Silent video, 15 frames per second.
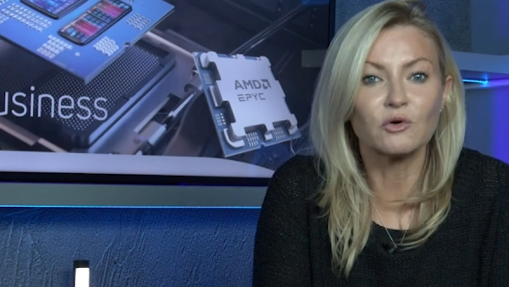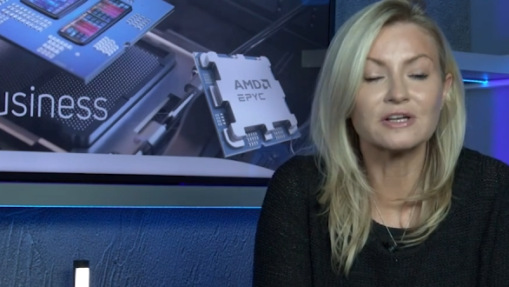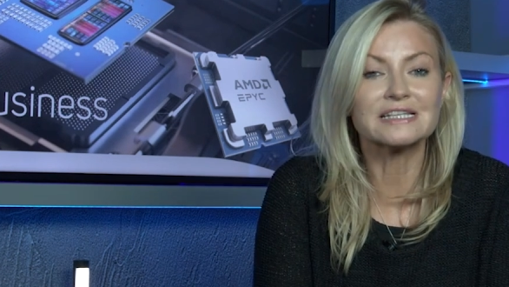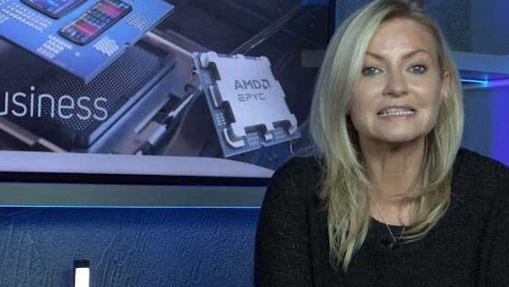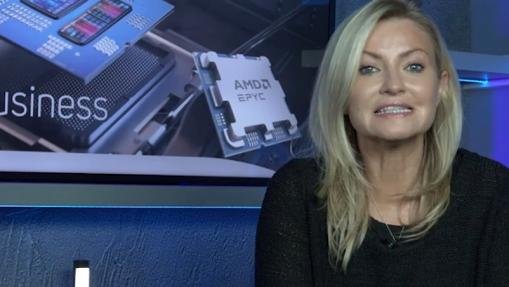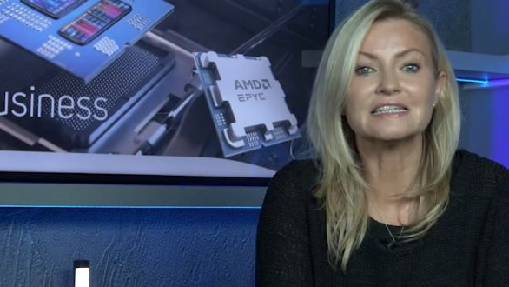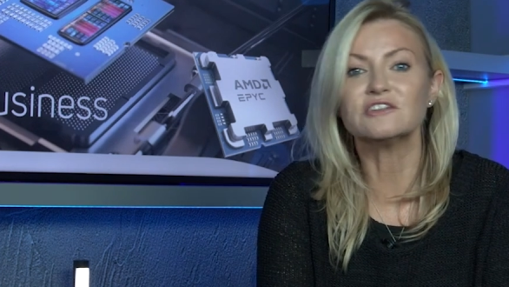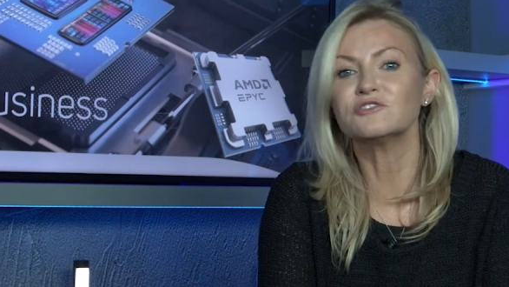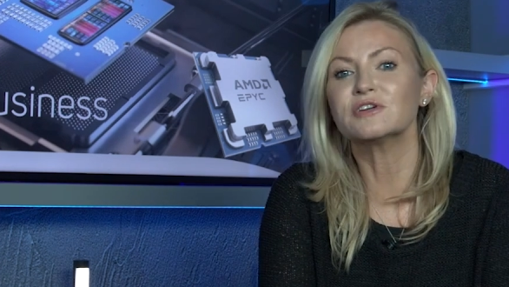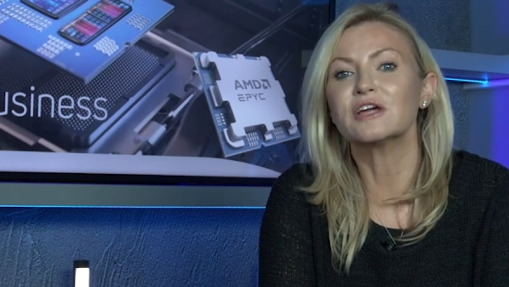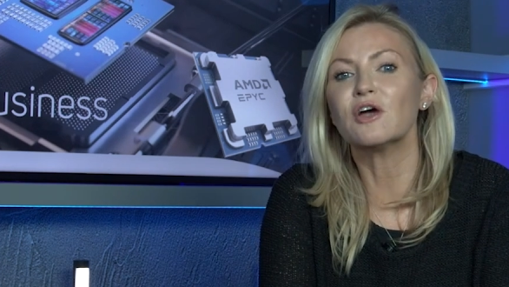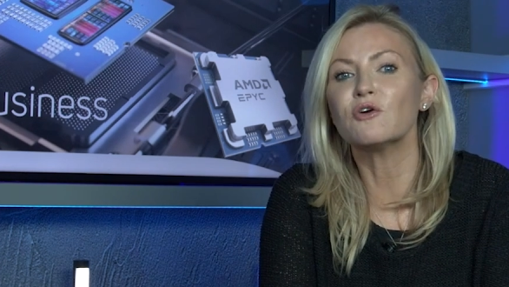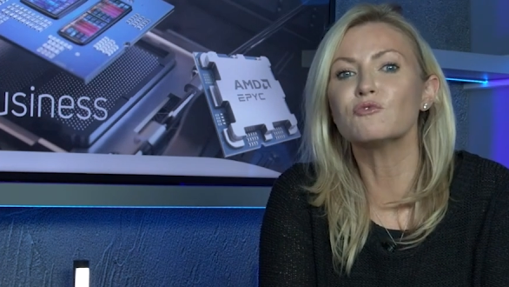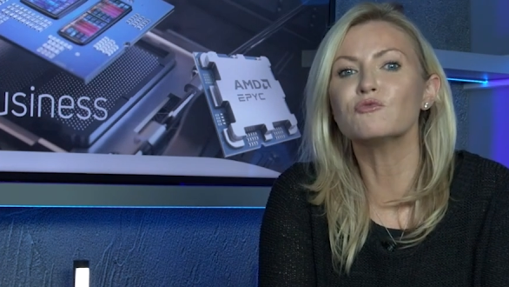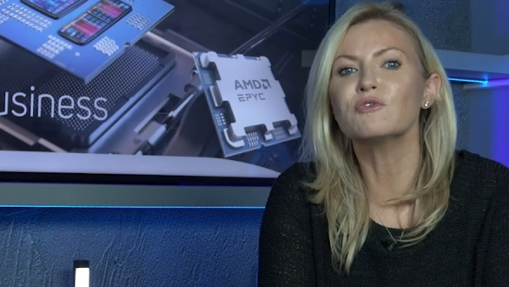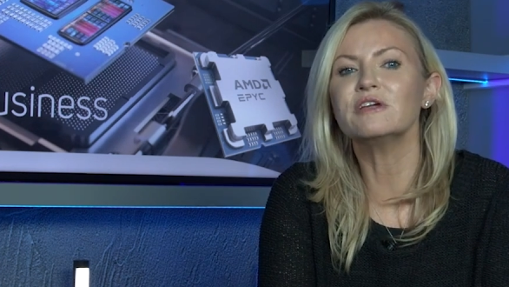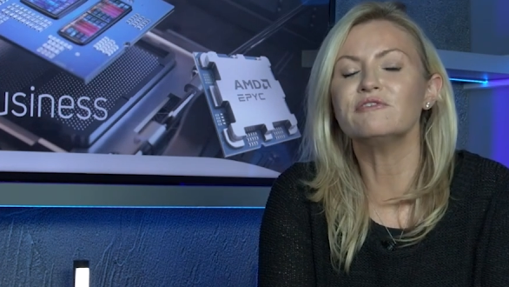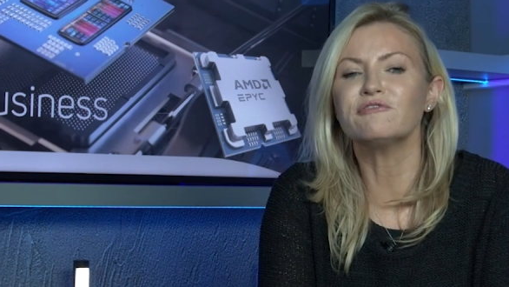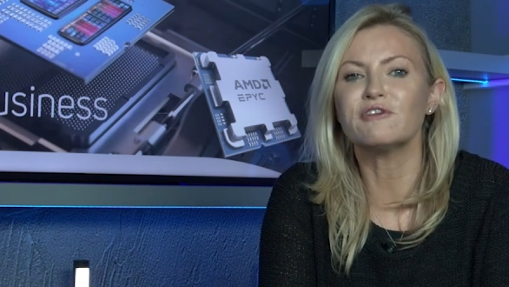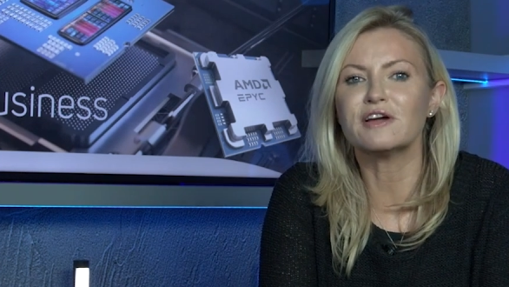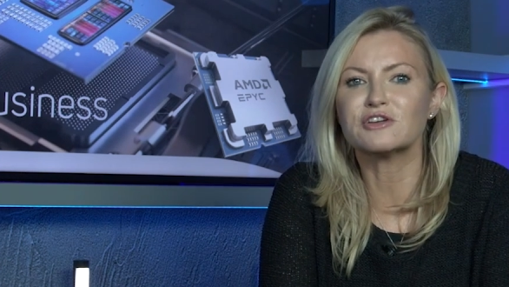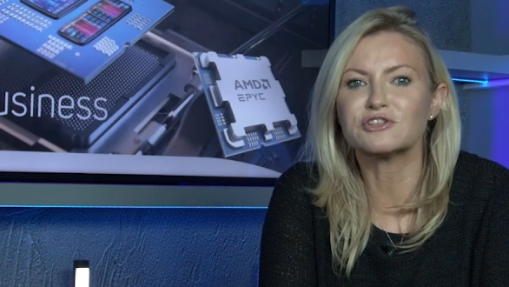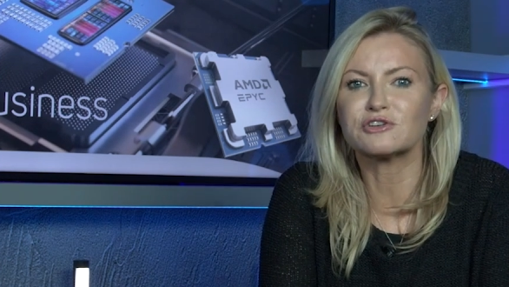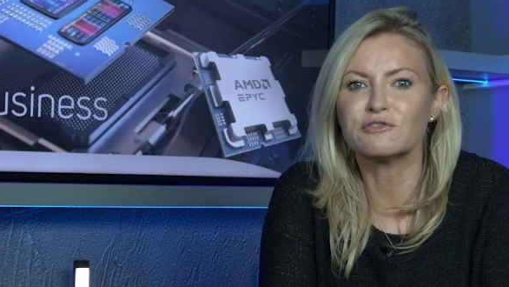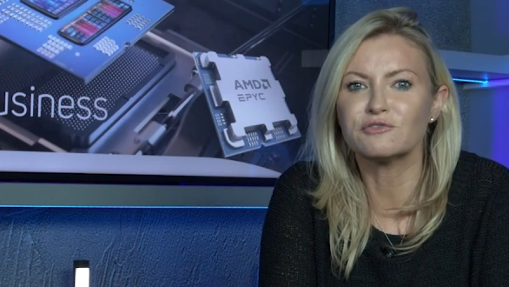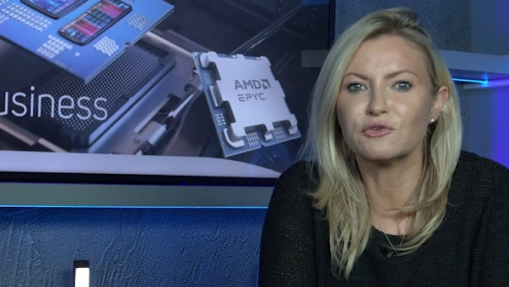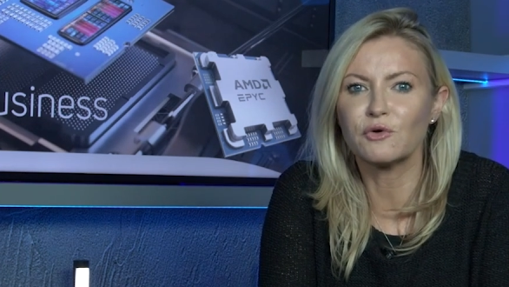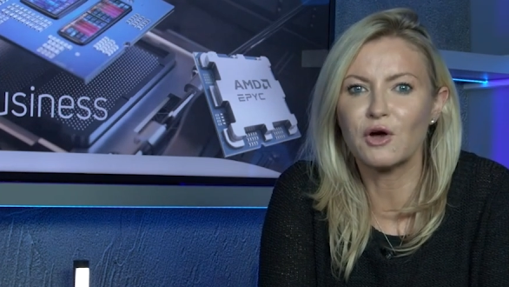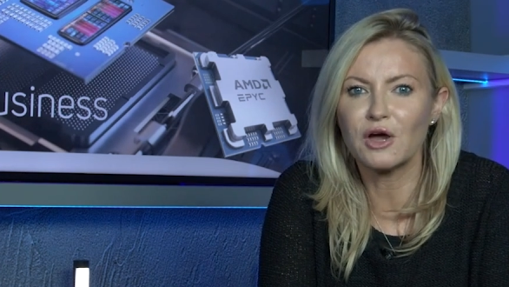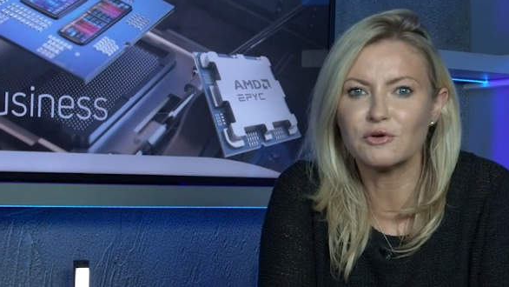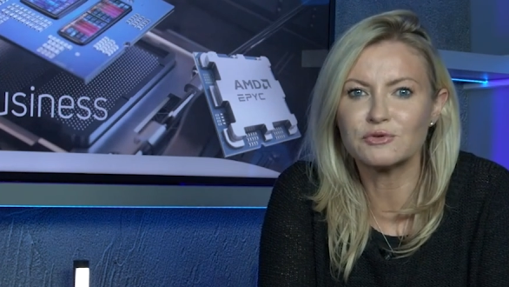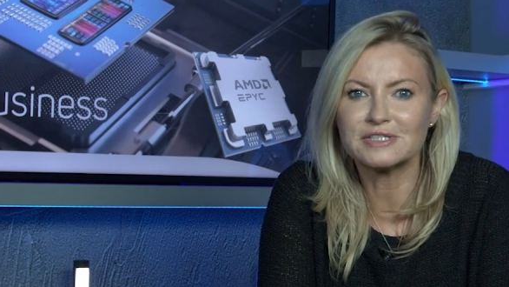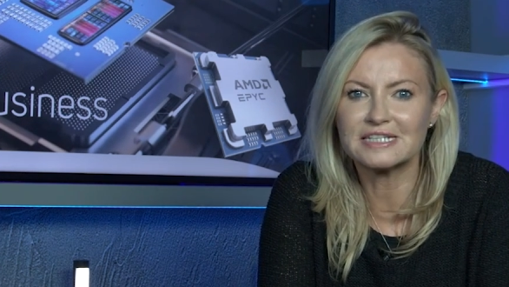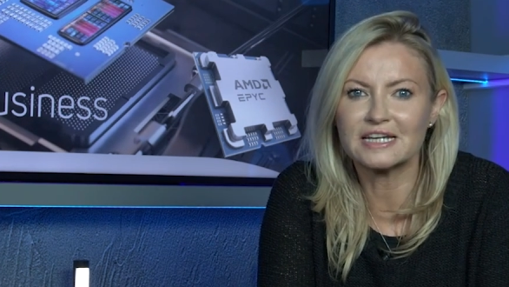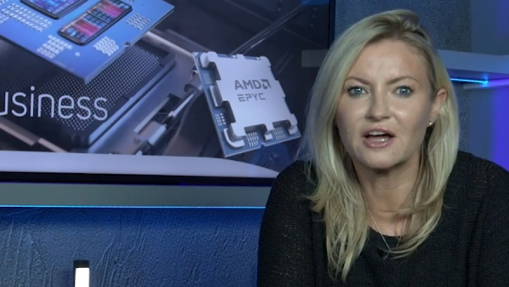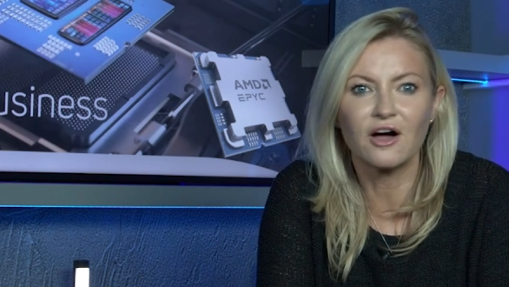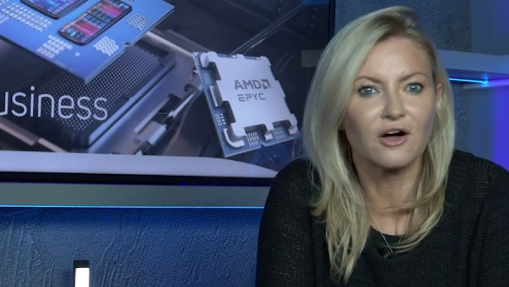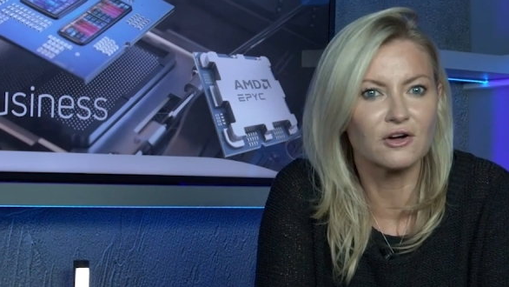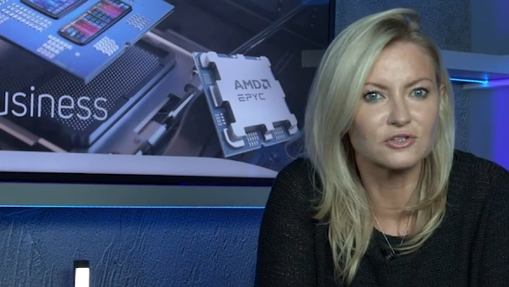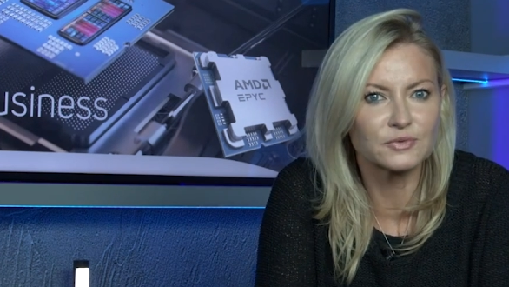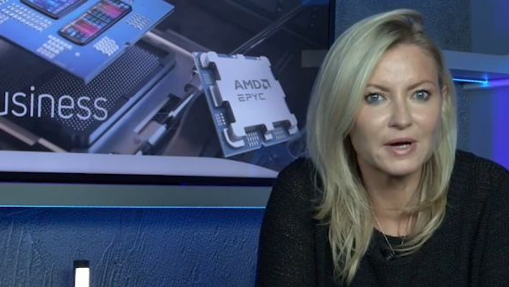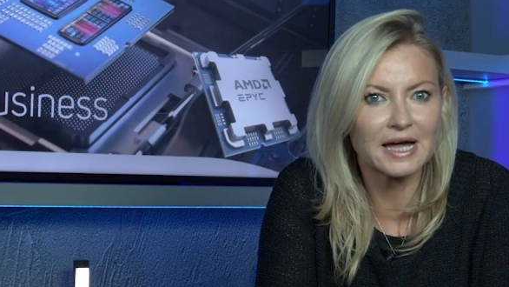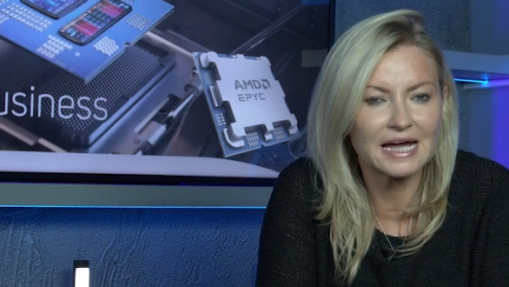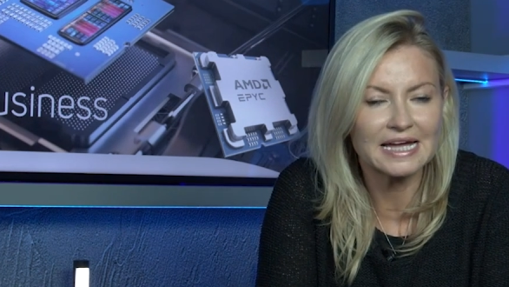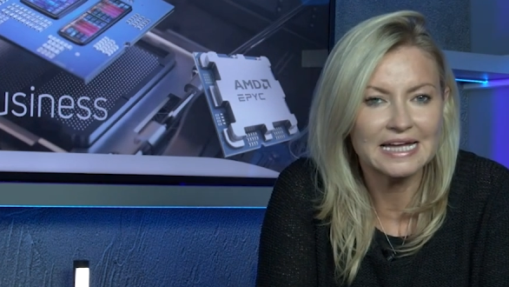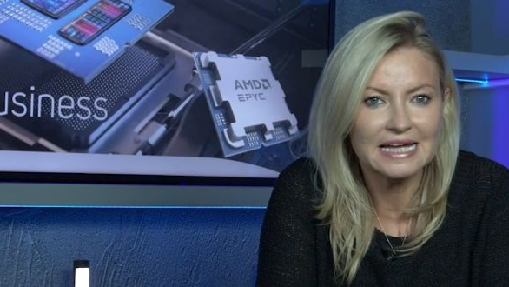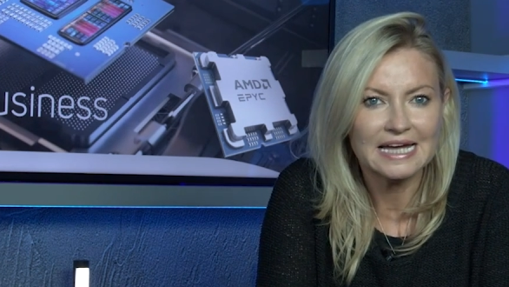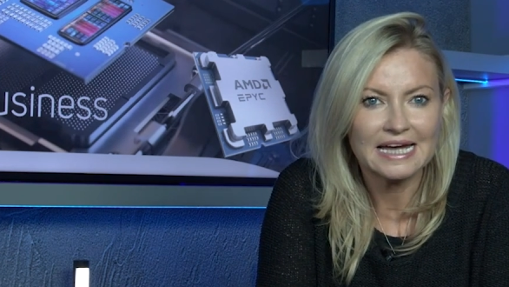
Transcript: considering a refresh of your hosting hardware,